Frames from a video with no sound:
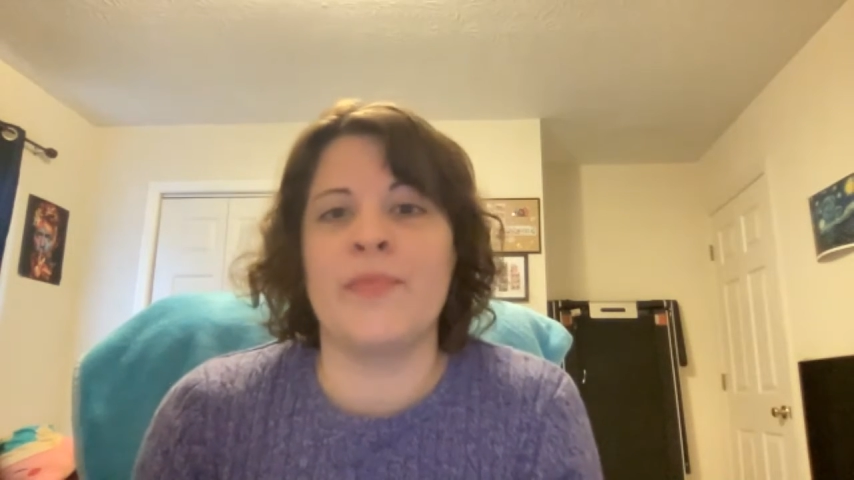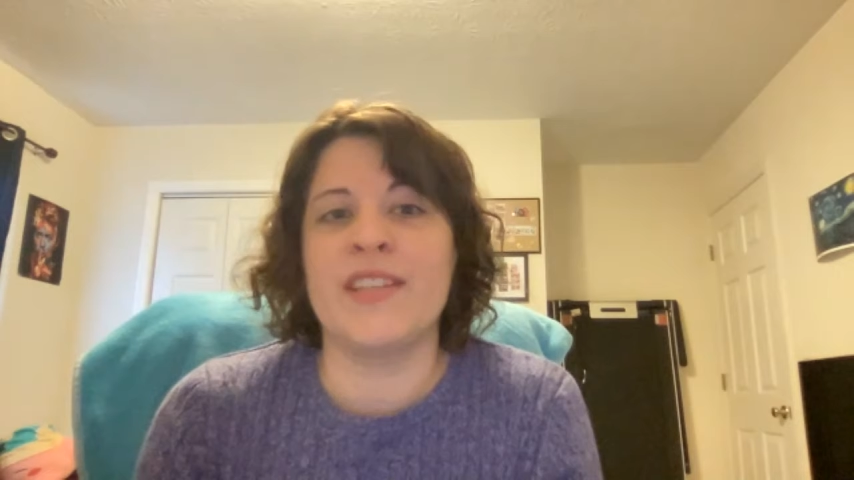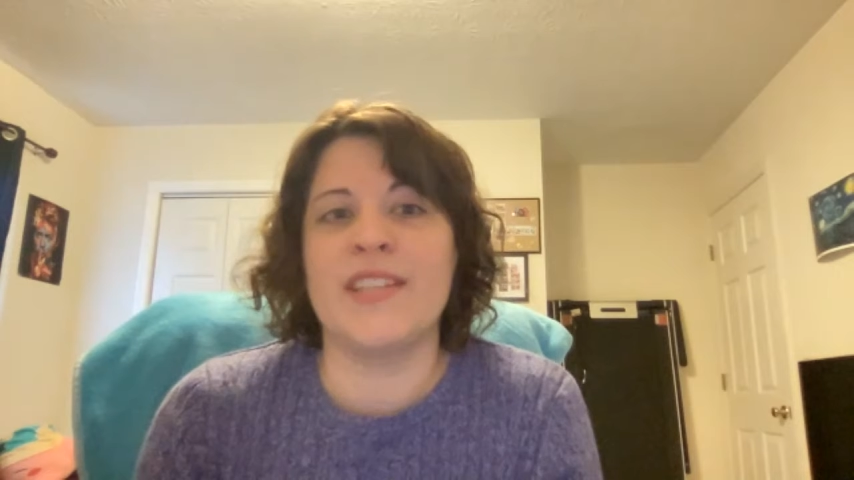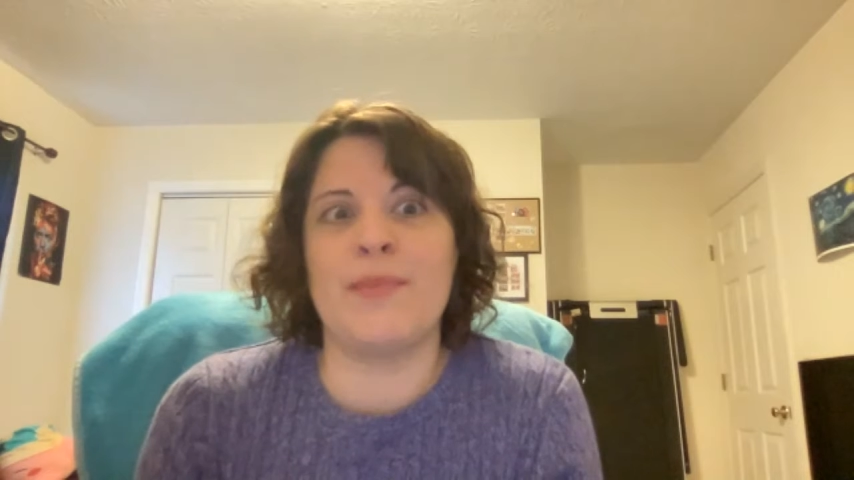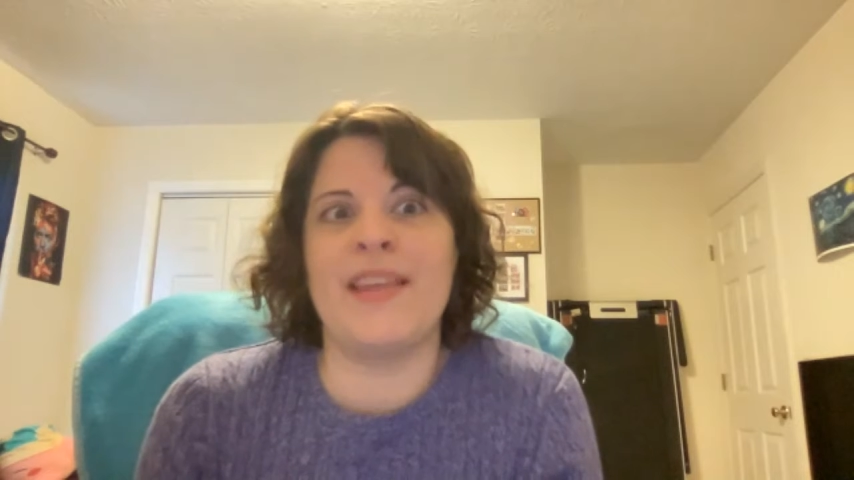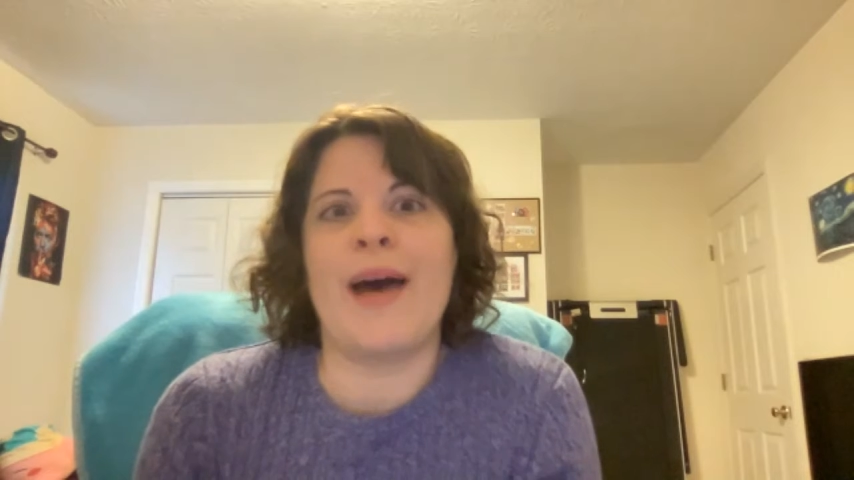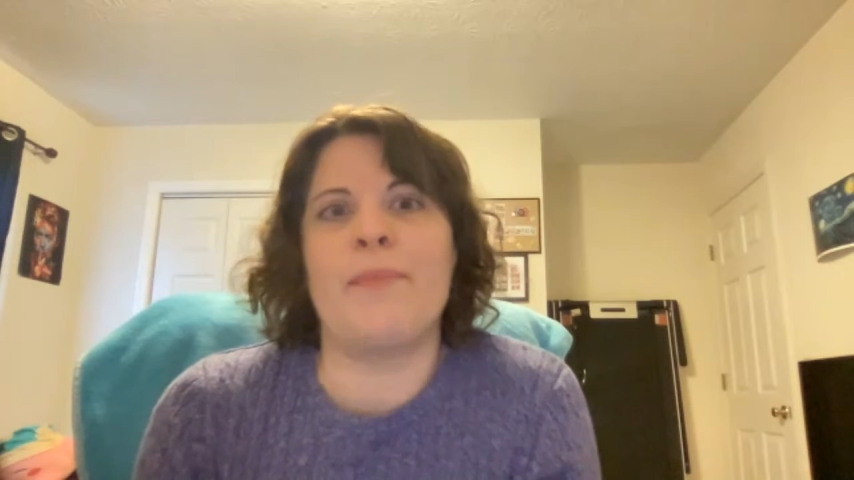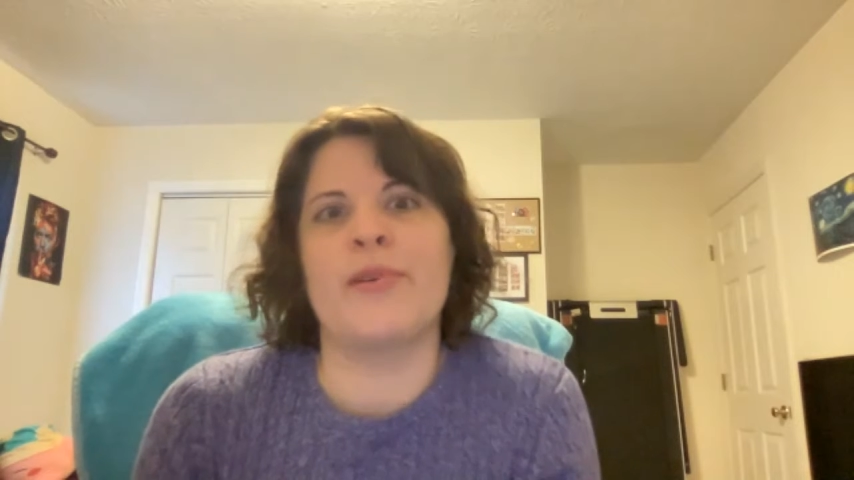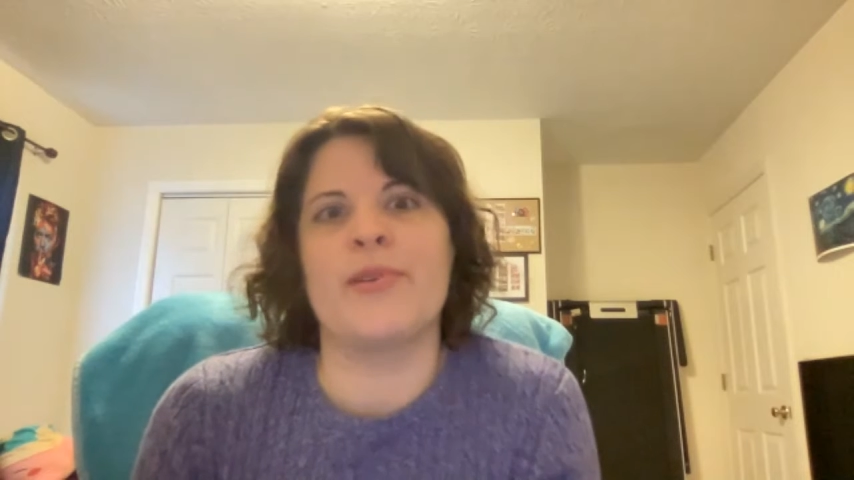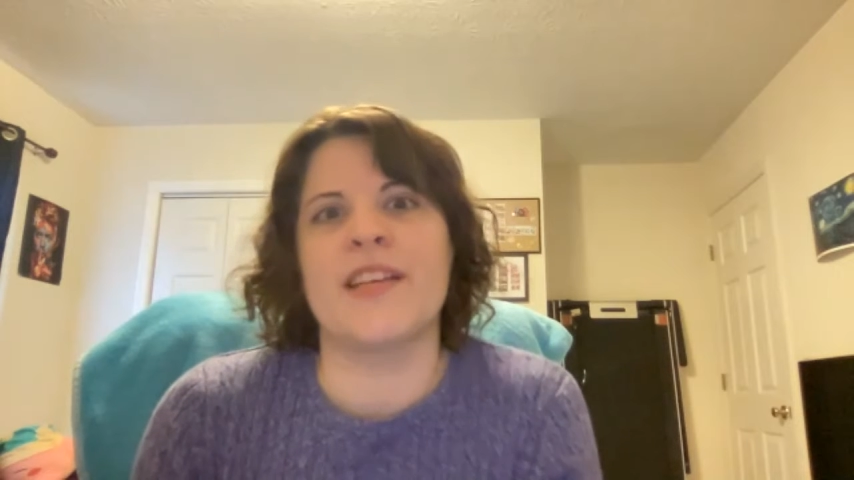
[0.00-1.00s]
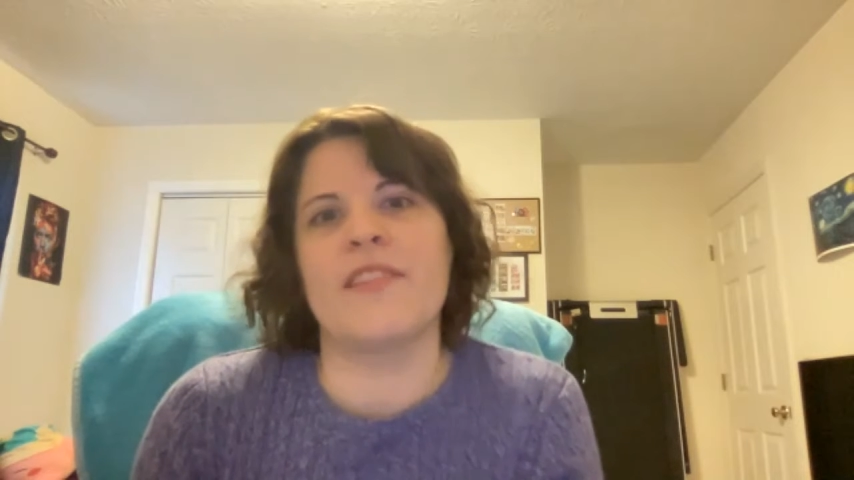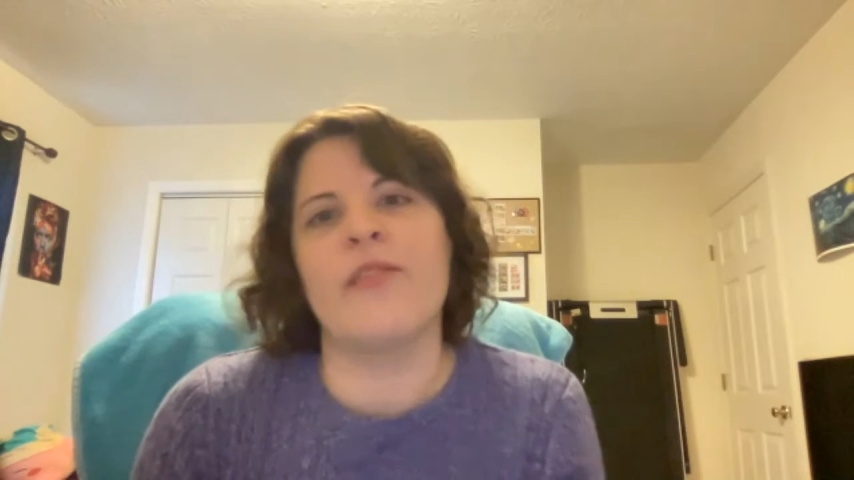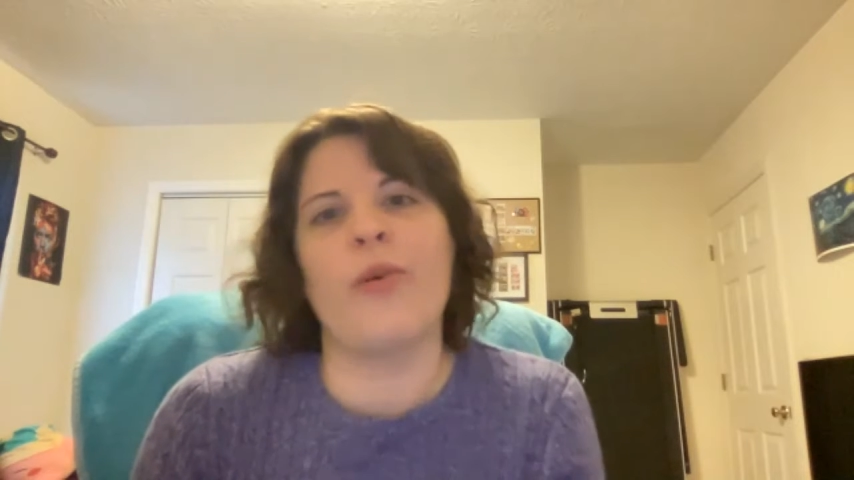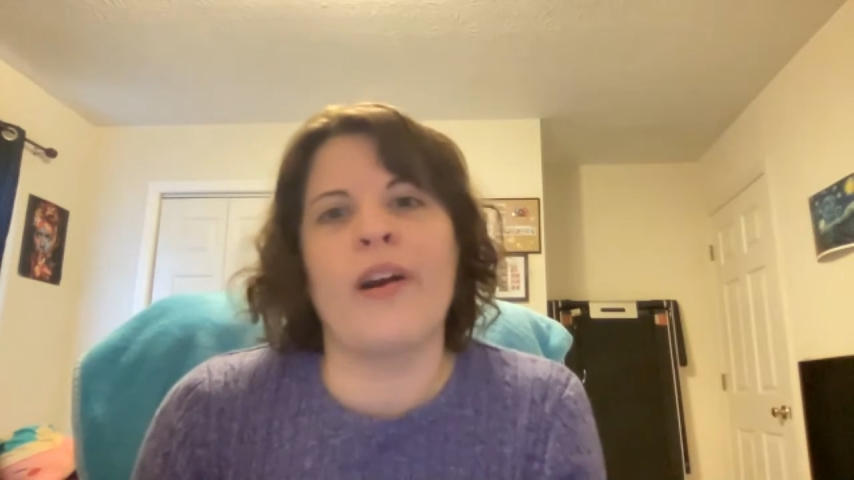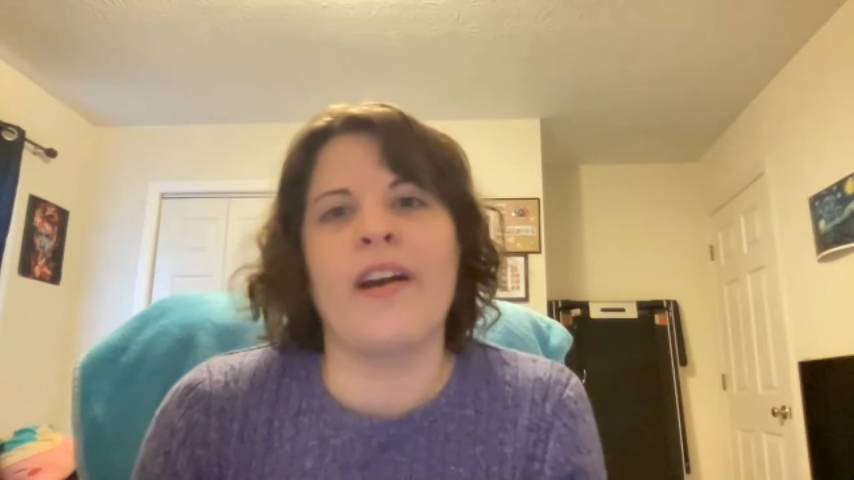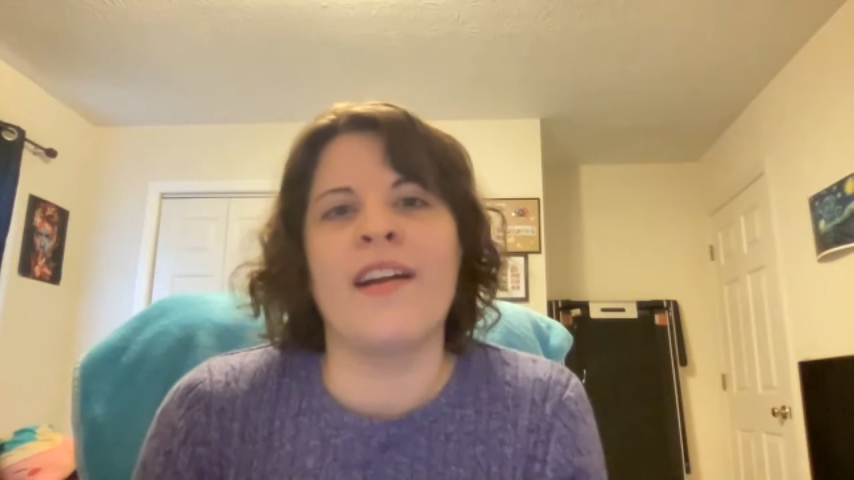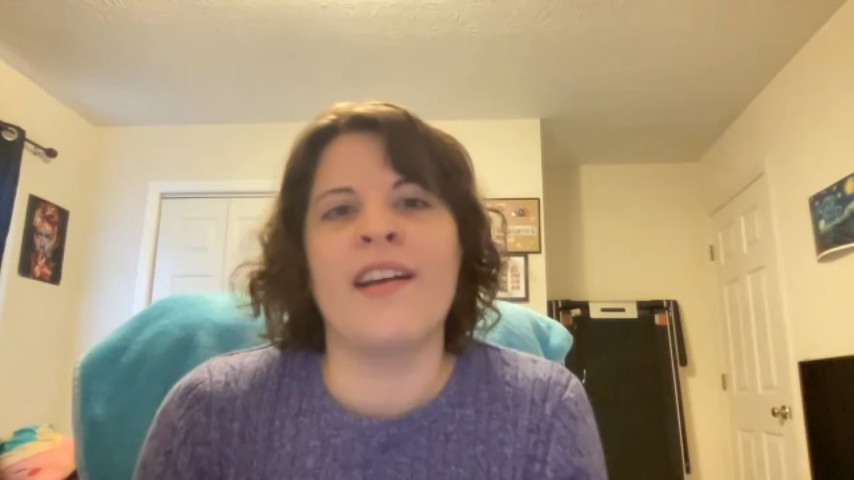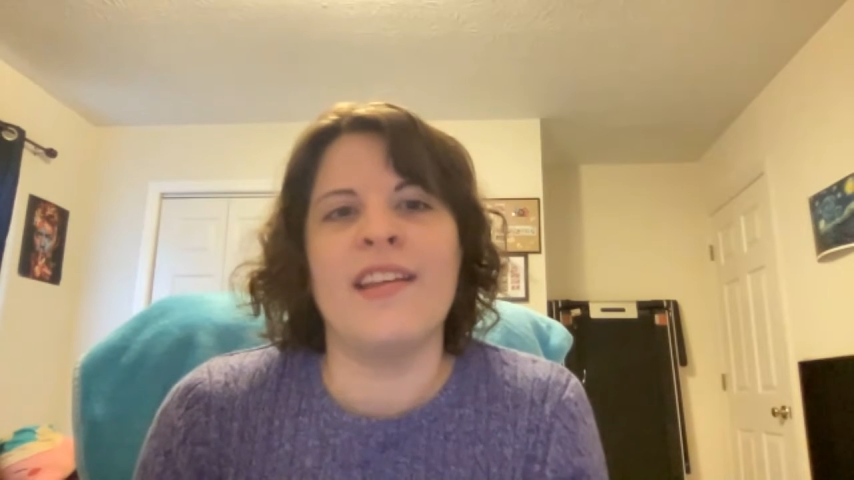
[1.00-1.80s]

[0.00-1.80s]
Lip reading: just be that person for